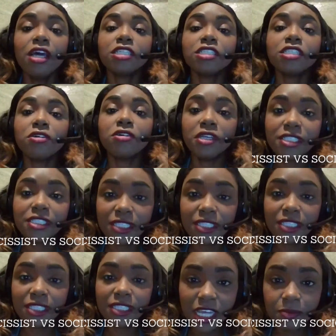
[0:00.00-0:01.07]
So here's an
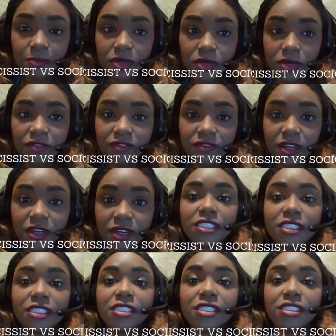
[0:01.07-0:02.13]
example of a
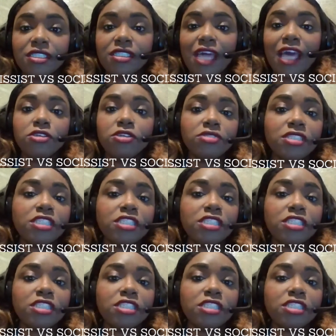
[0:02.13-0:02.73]
narcissist. I used